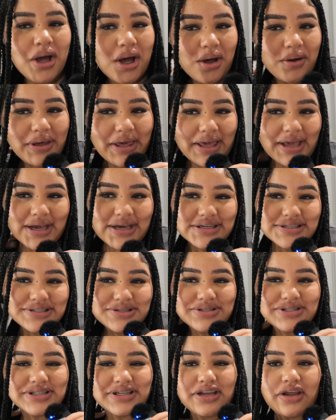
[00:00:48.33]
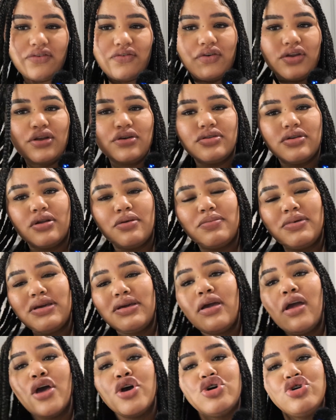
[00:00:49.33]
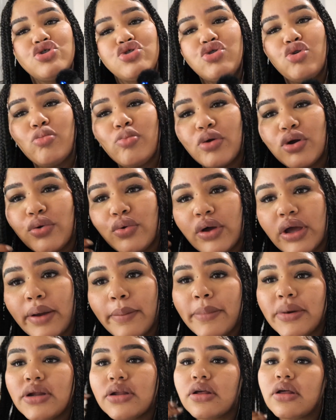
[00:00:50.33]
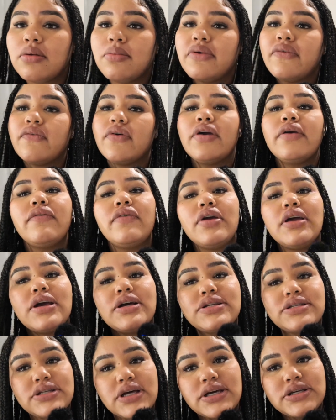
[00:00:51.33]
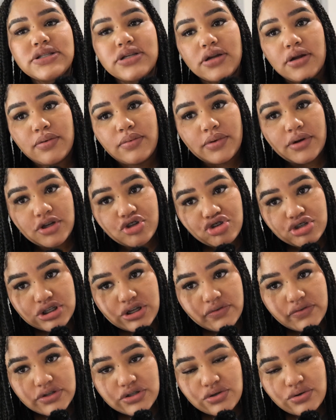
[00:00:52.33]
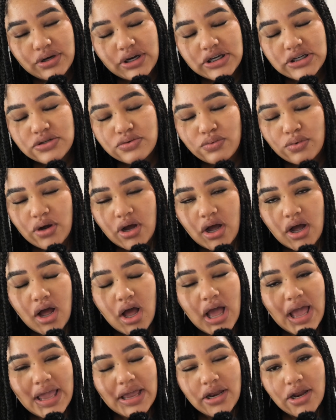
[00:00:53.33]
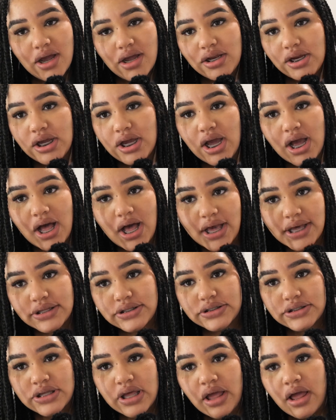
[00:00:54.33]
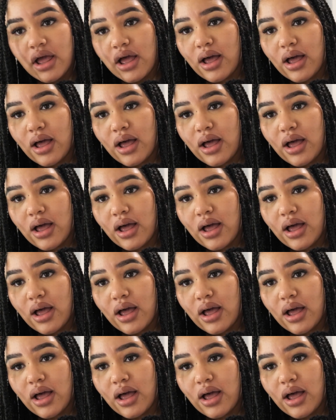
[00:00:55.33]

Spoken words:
Okay guys, so today's video is going to be super quick, but it's going to be very concise, and I want to just give it to you guys raw and uncut.